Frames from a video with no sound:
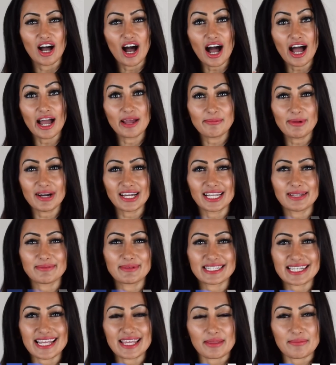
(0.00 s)
Hi, my name
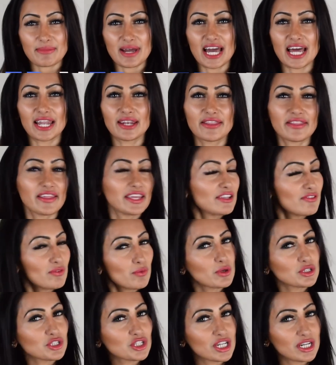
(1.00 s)
is Hither Mann. Thank you for
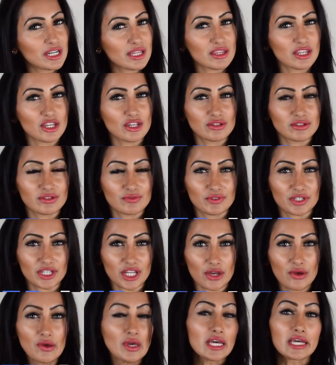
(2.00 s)
watching another YouTube
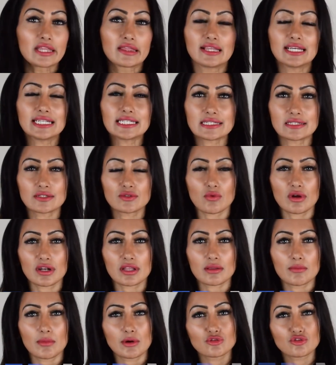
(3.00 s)
video. This is one of
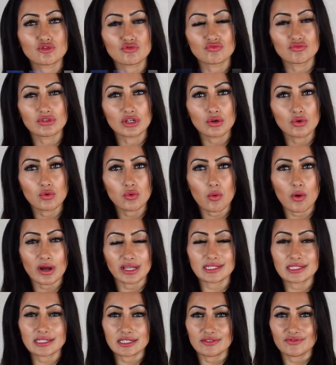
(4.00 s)
the most
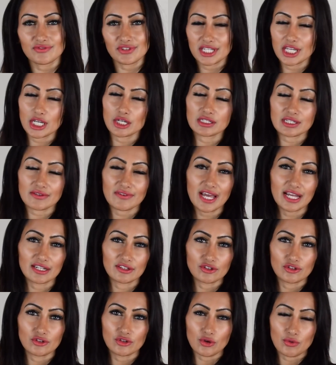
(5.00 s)
requested videos I've had
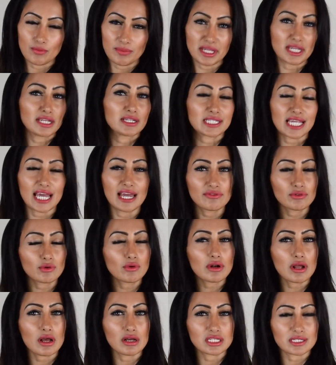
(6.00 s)
to do because
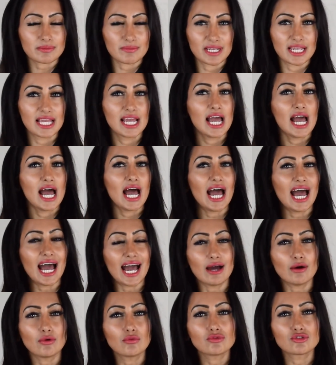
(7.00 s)
everyone asks me,
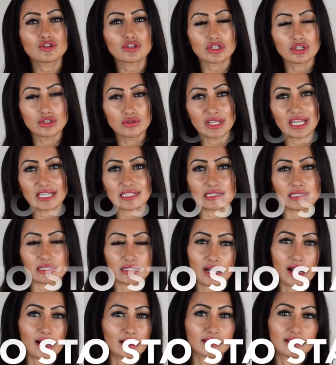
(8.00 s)
how do you get
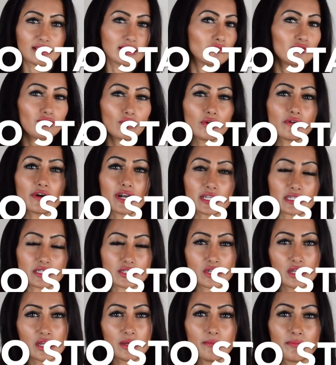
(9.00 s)
started in
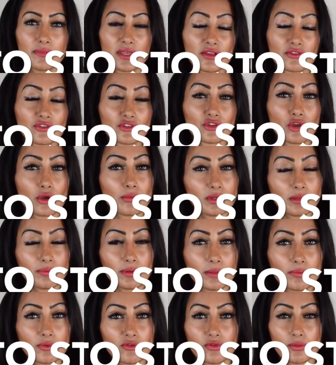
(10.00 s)
Forex? Because so many
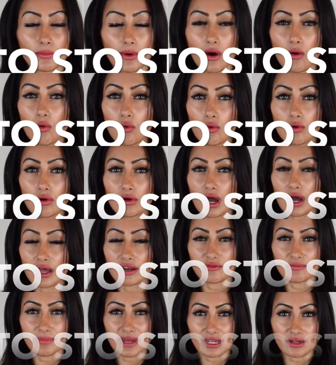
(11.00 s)
people from all kind
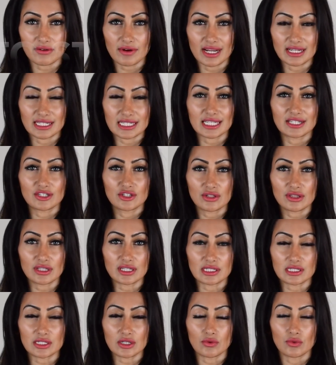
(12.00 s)
of backgrounds can do
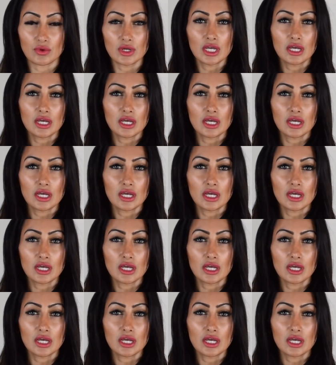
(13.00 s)
this. So